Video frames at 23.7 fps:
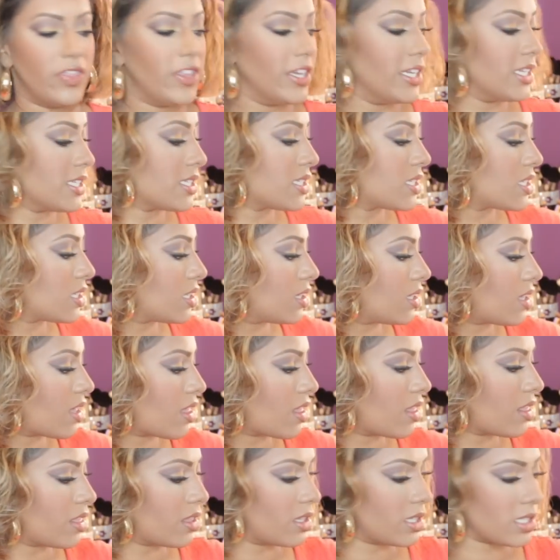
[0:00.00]
This
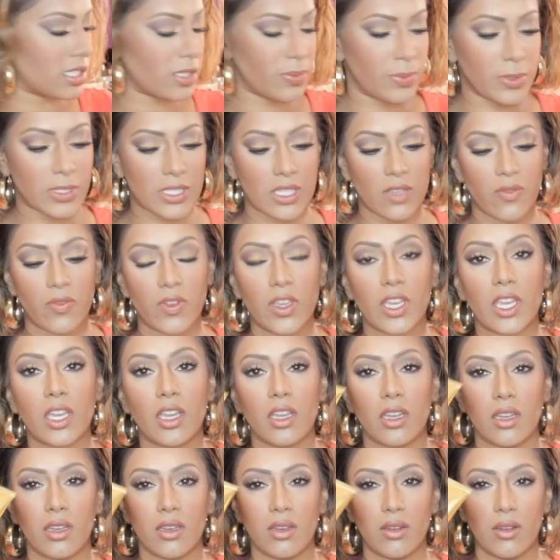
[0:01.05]
specific
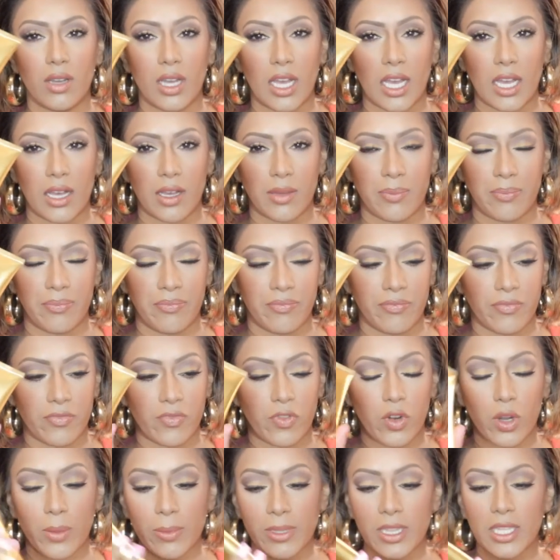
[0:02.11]

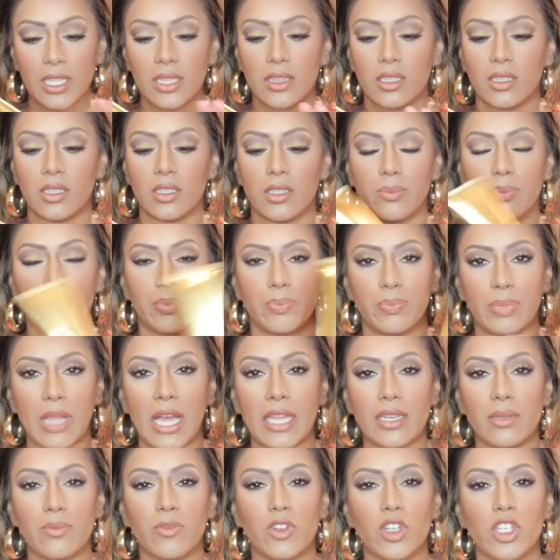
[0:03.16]
formula, the
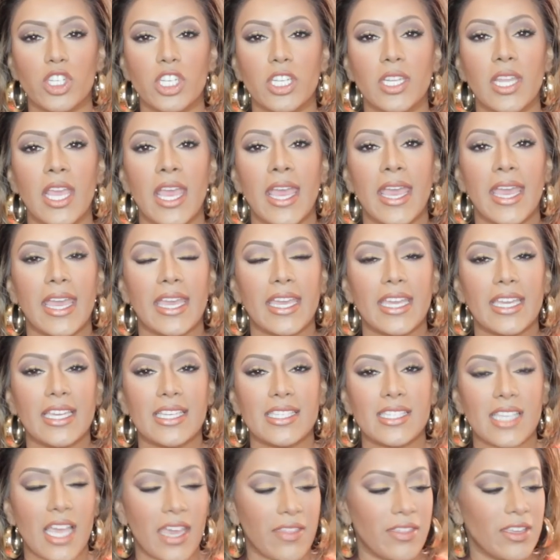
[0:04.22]
platinum version,
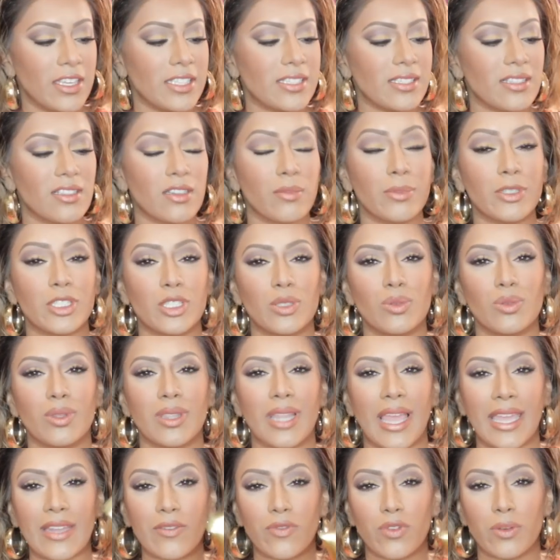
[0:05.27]
is, I think it's a little bit too
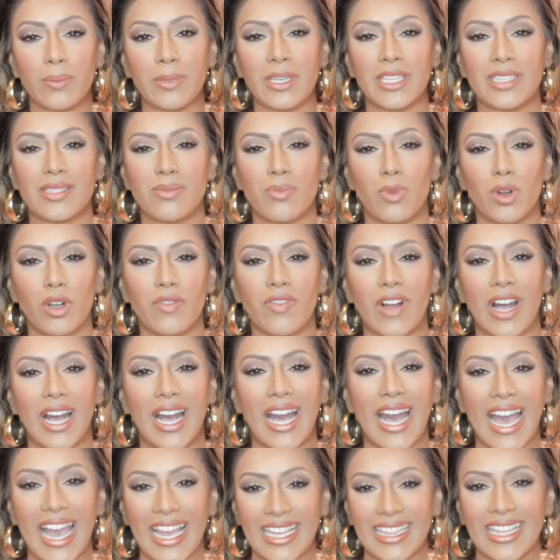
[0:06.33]
light for me. It's more of a
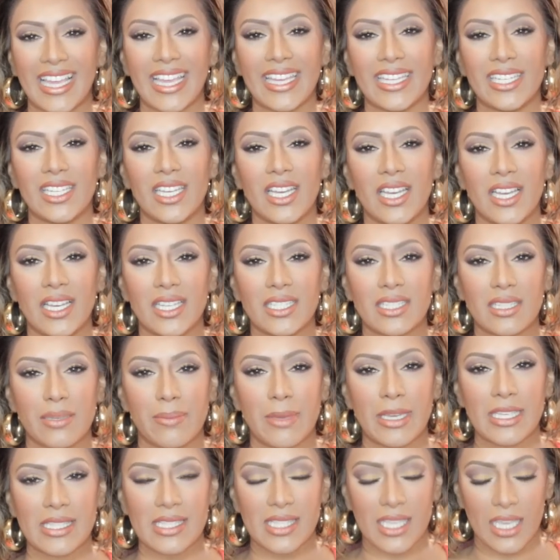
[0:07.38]
highlight to
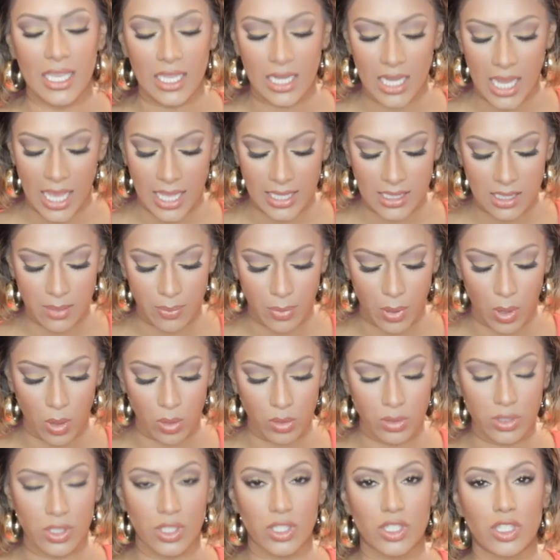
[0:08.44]
my skin as
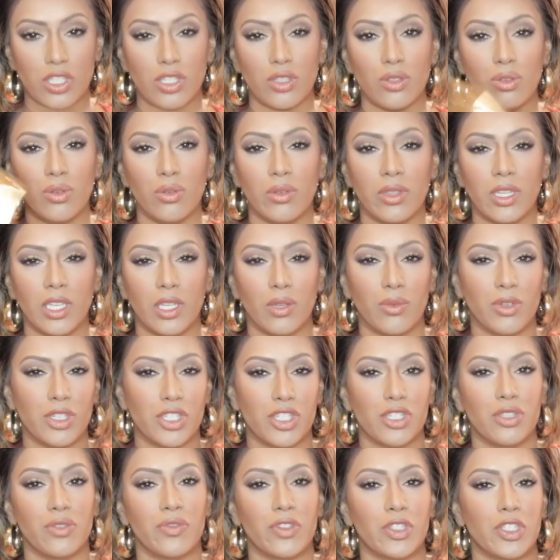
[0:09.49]
opposed to the
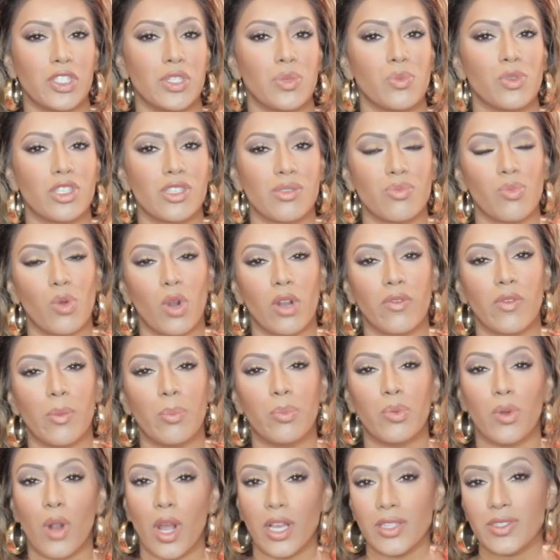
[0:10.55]
original version, which is more of
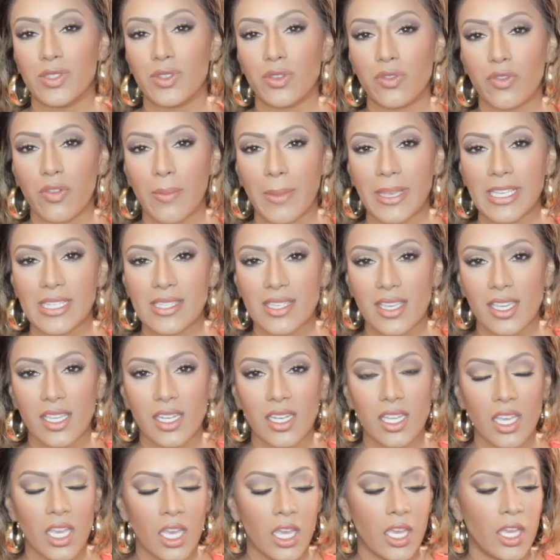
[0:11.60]
a bronzer for my
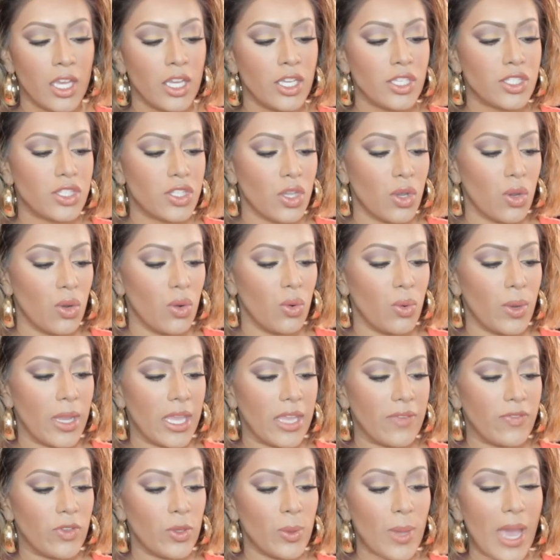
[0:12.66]
skin. So
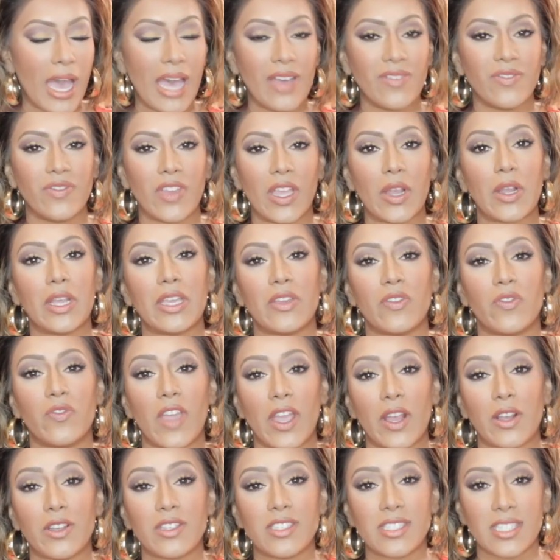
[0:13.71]
if you have very
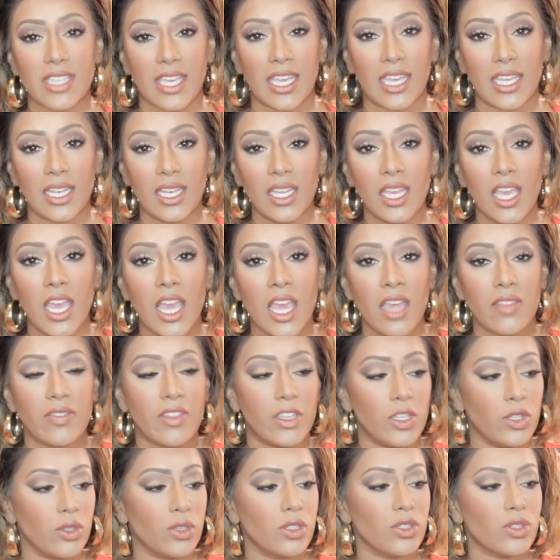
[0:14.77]
fair skin,
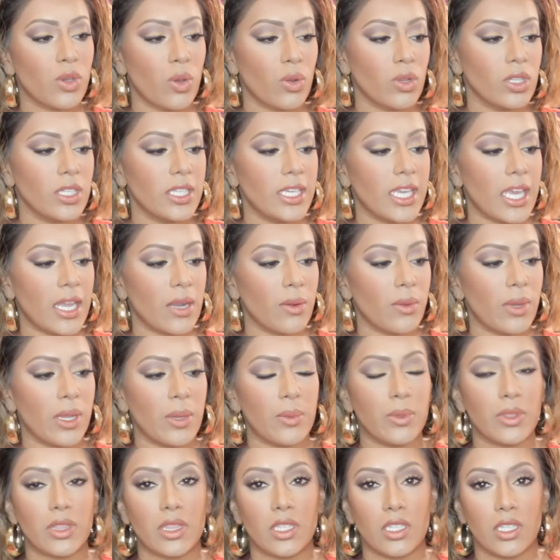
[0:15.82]
then you can totally get away
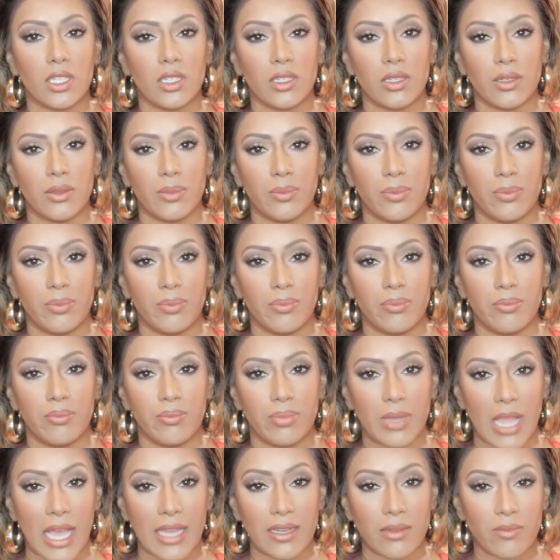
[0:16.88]
with the
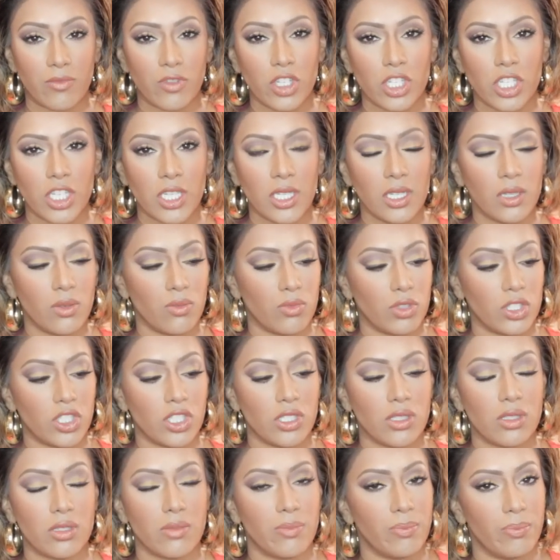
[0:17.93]
platinum version, which
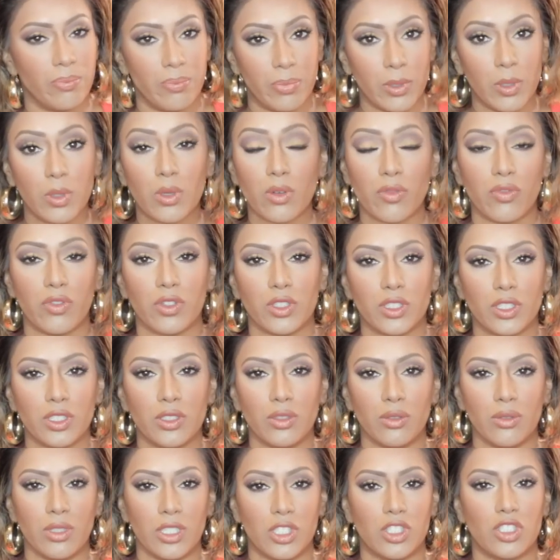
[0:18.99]
is beautiful
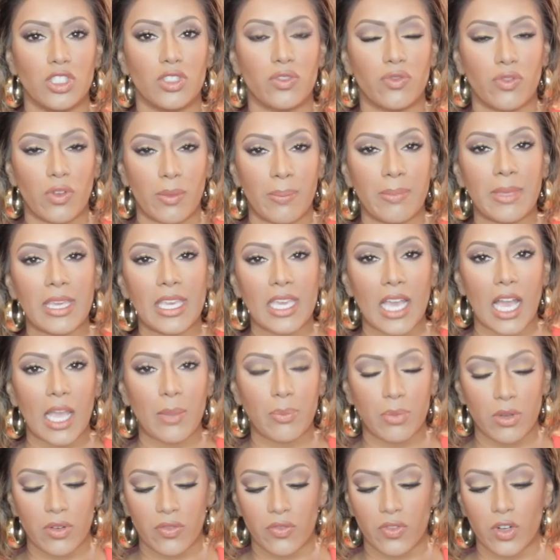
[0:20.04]
too. It's just for me, I
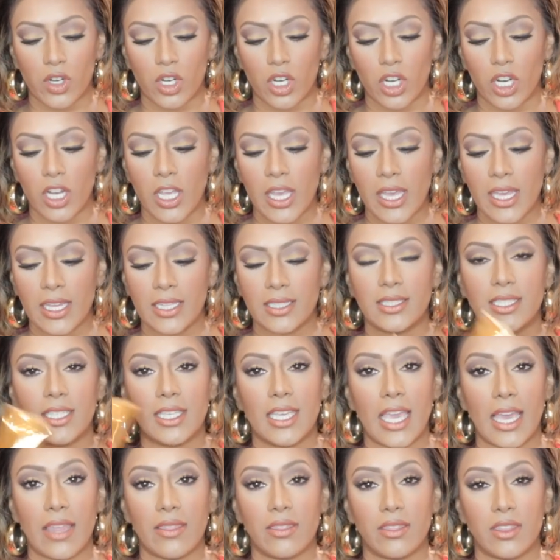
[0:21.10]
prefer to
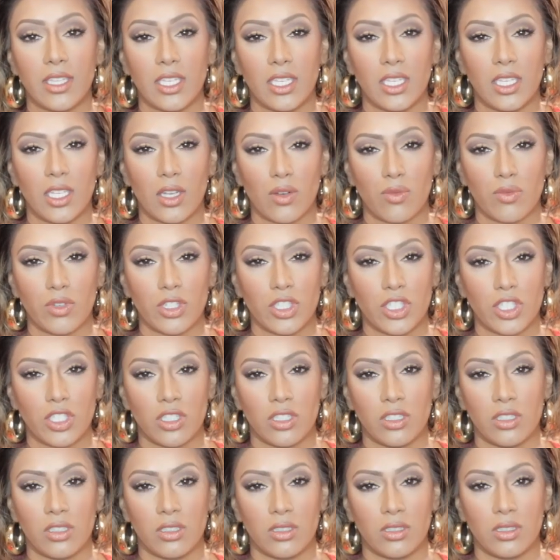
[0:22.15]
get the
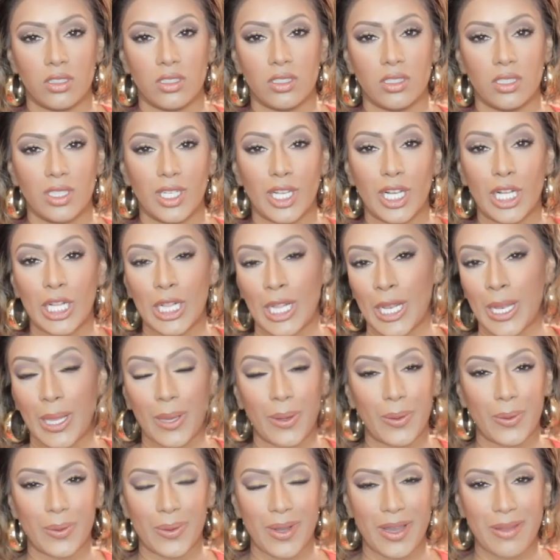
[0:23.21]
original
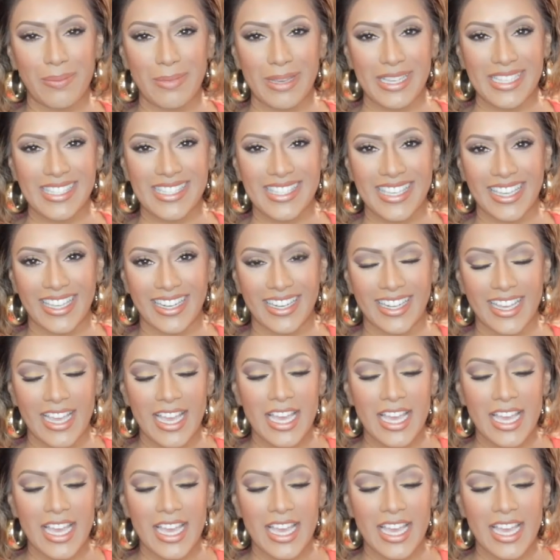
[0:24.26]
glow on my skin.